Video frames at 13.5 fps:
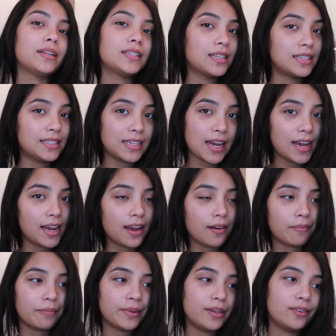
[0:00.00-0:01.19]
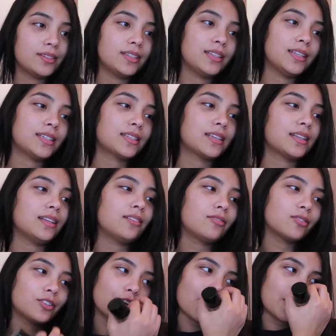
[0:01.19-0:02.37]
but today I'm going to be using this
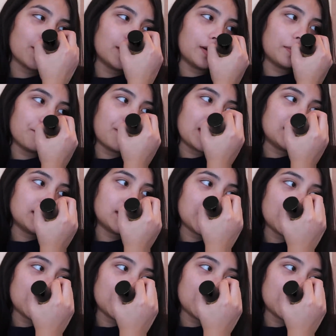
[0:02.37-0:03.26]
little Tarte Base